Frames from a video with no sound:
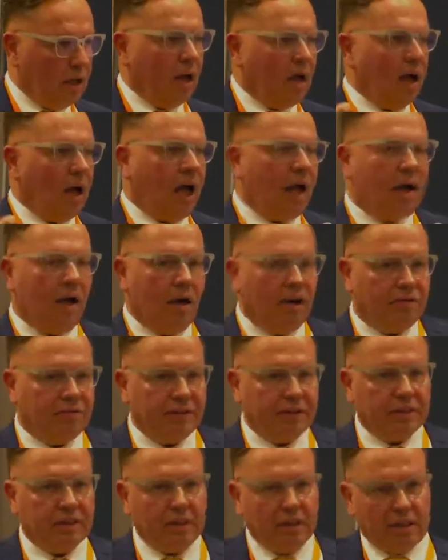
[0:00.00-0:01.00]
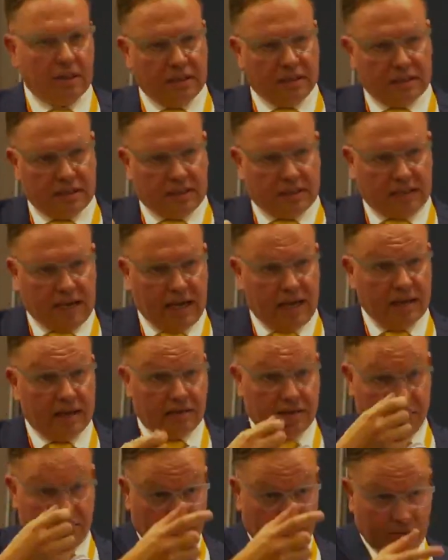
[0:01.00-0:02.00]
I often don't understand.
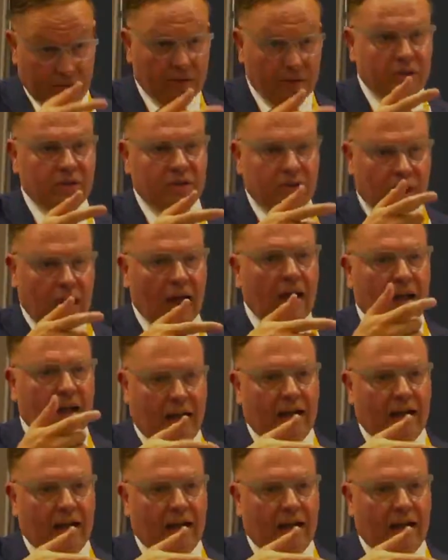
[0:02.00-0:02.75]
I